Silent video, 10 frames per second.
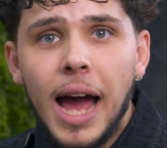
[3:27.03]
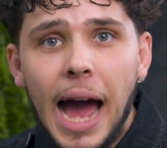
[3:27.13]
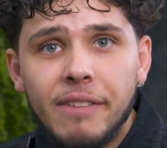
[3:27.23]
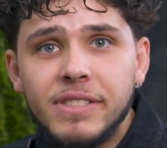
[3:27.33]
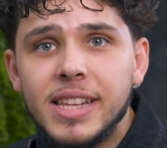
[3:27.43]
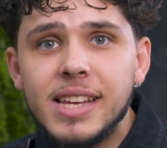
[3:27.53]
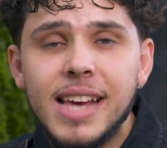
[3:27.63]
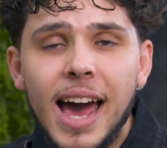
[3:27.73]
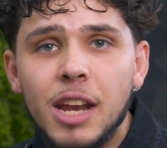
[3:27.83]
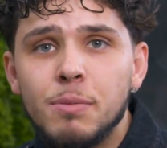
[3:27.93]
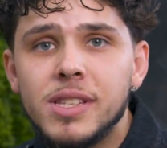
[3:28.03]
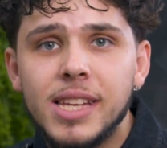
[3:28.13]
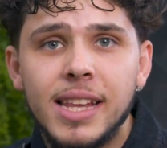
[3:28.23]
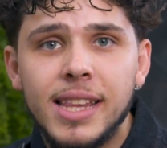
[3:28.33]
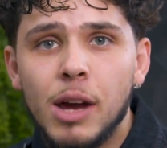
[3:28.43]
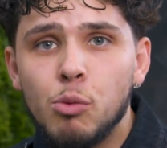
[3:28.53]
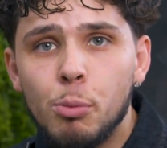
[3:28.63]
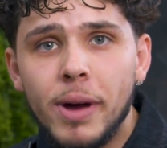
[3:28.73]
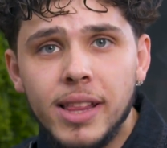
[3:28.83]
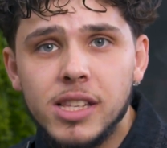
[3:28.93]
Having these elements in there will
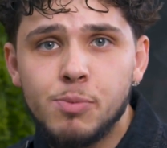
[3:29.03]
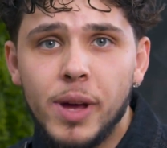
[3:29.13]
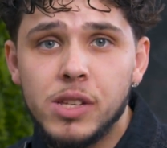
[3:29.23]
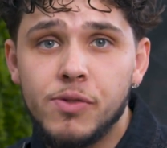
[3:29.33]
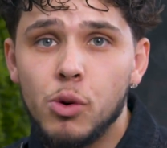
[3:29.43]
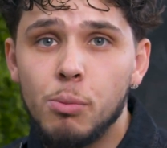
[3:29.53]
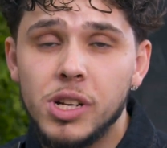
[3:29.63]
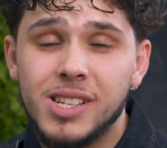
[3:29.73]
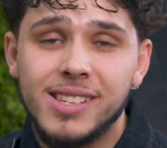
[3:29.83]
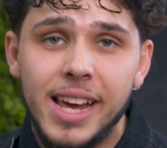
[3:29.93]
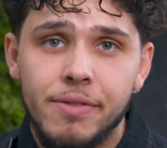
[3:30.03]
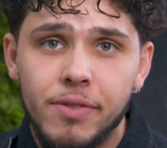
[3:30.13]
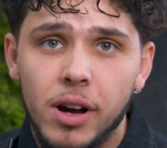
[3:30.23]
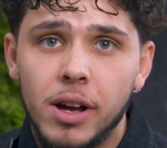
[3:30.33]
make the space feel much safer,